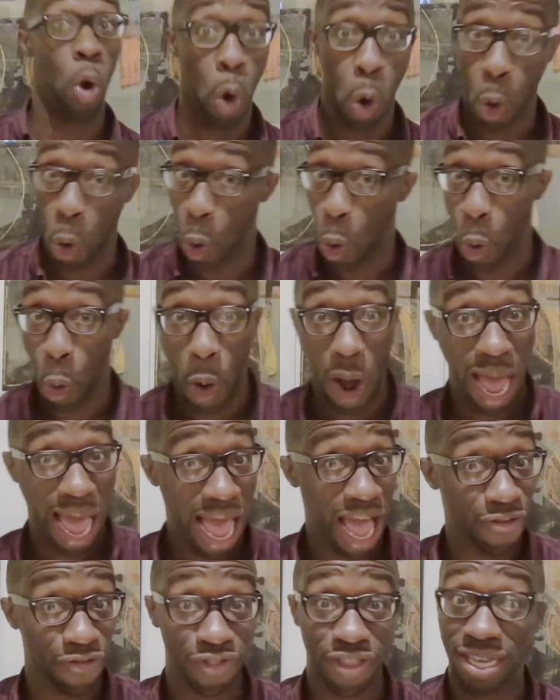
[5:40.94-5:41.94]
Oh,
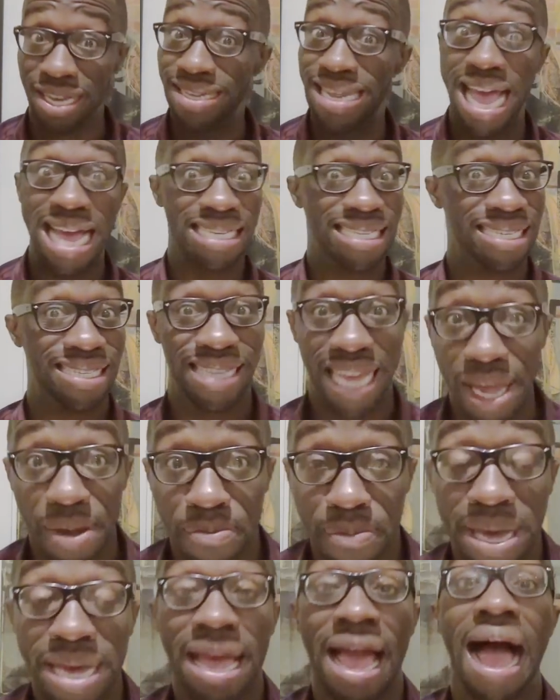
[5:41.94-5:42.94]
after that
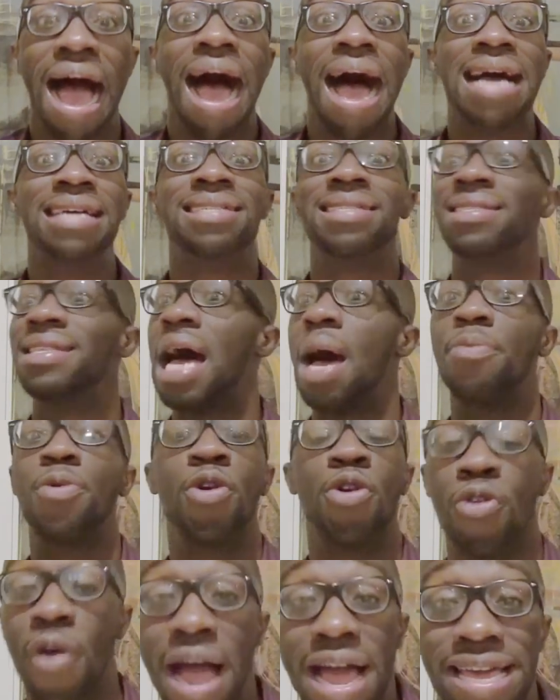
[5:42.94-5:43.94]
statement, I
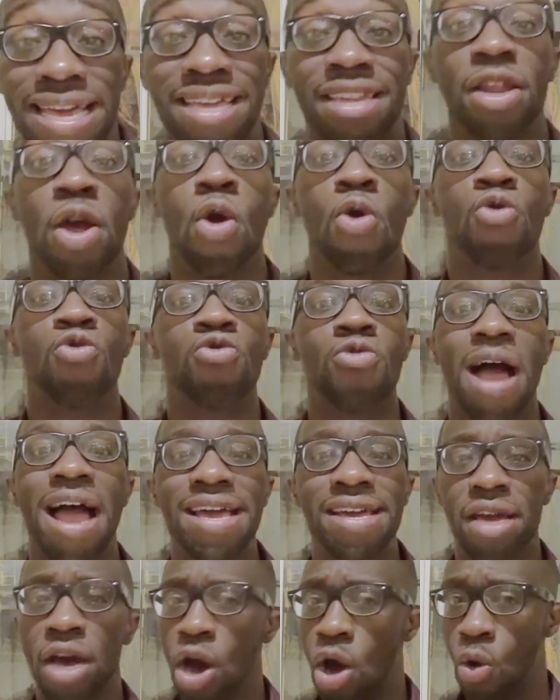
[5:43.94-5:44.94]
stopped crying
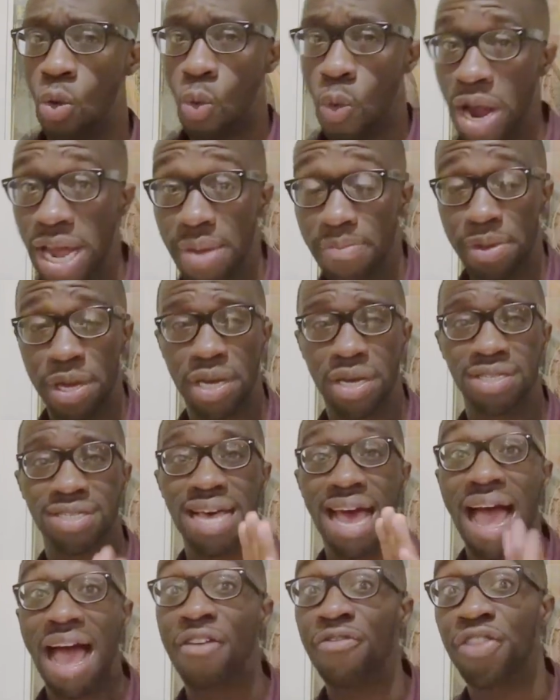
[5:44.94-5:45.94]
right away.
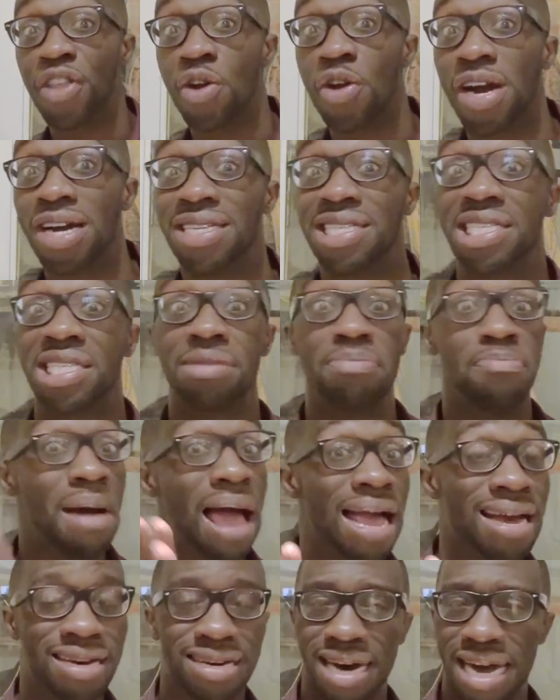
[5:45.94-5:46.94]
Because after a
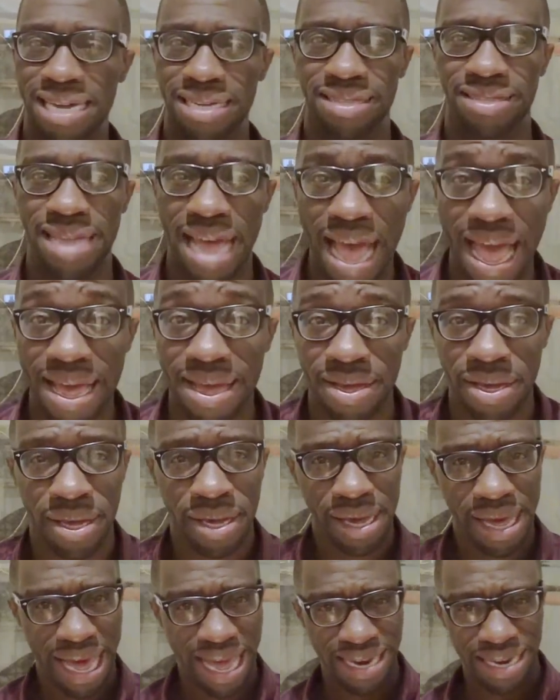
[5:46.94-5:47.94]
smack like that,
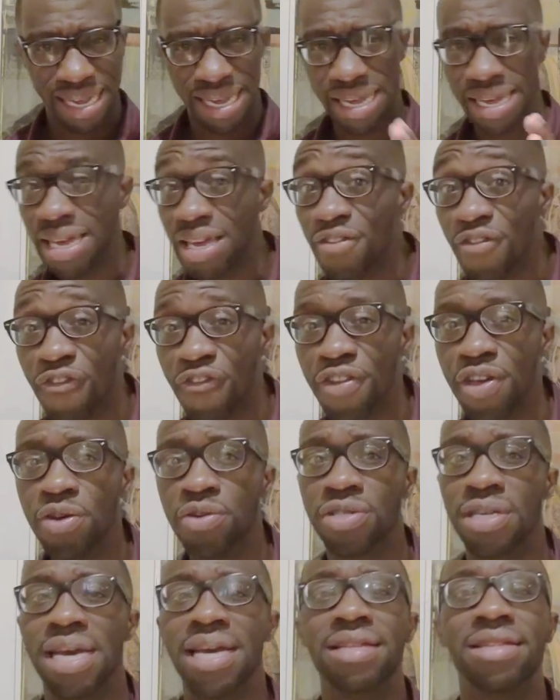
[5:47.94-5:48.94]
and he
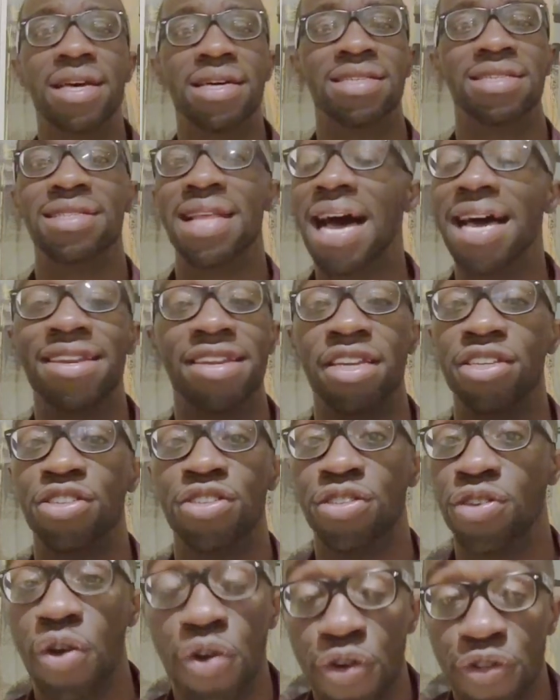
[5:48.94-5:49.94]
feels it does not
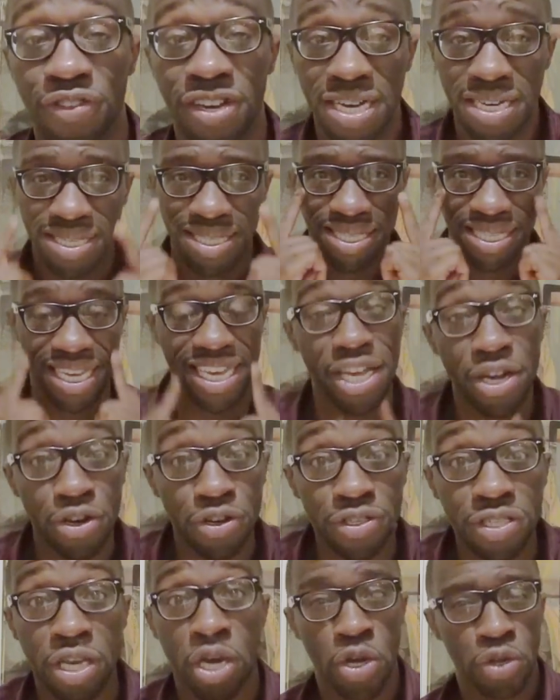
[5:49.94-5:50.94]
deserve
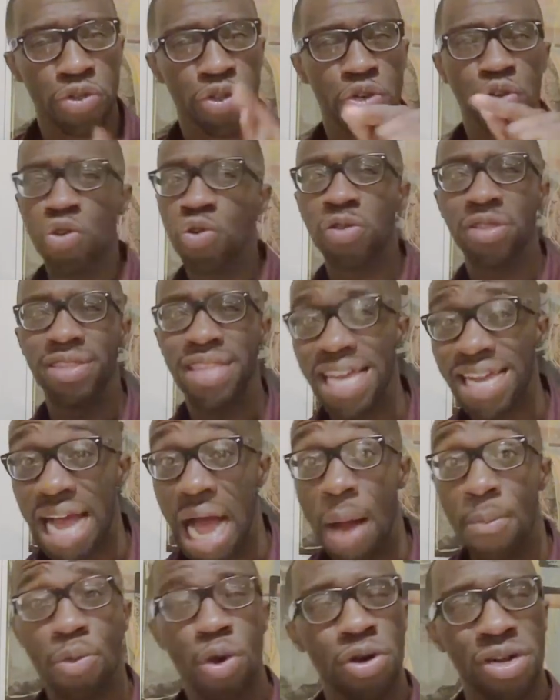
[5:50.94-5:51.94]
tears, do you think
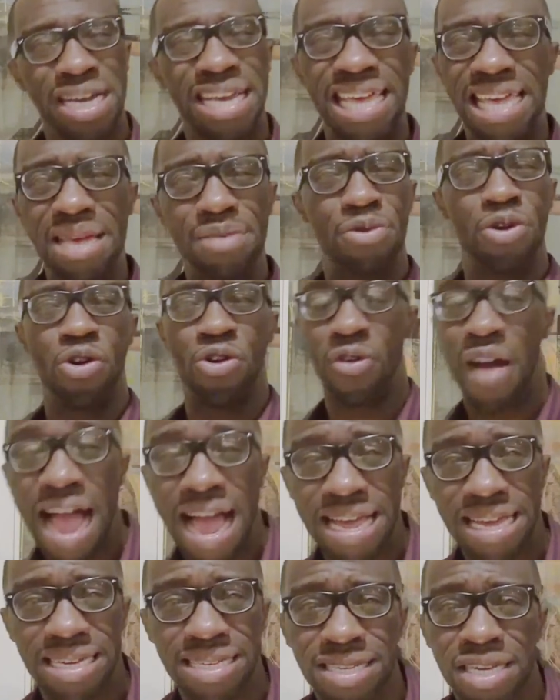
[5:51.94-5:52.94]
I'm gonna keep
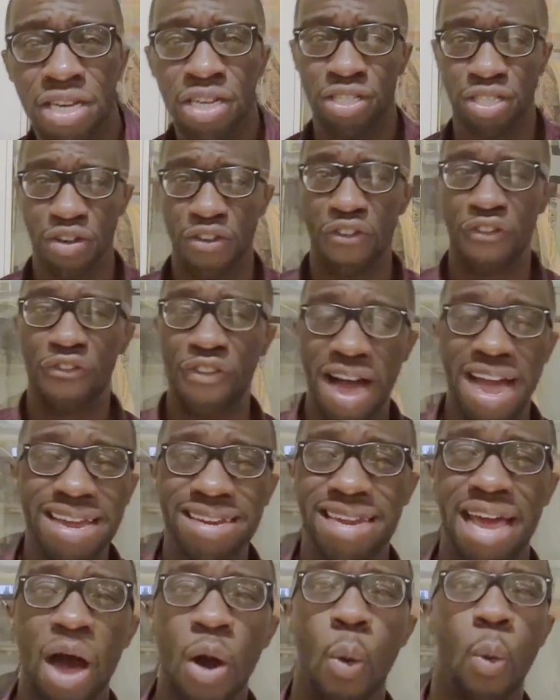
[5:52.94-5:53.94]
crying to
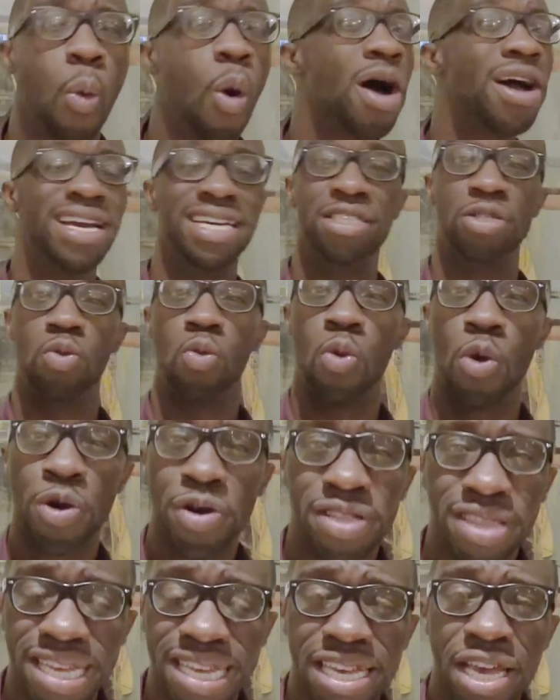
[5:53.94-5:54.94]
find out what is
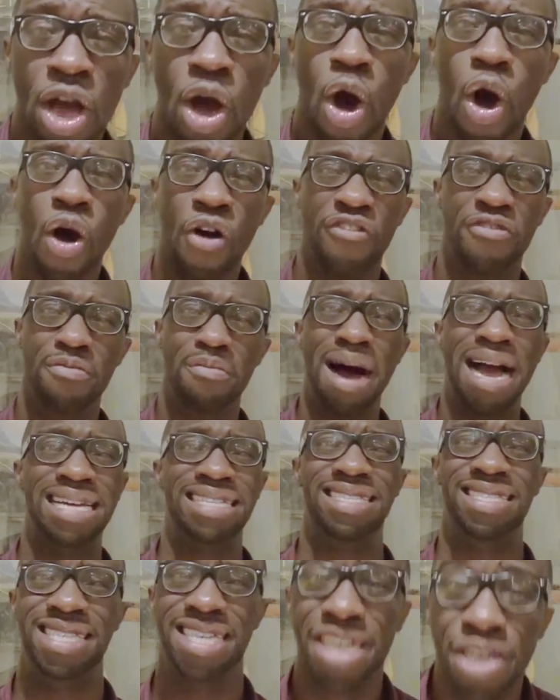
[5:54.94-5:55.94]
worthy of my
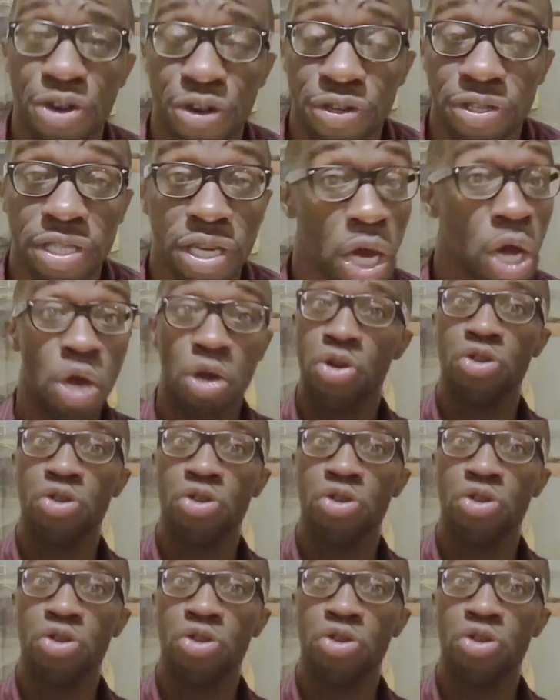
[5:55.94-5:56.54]
tears?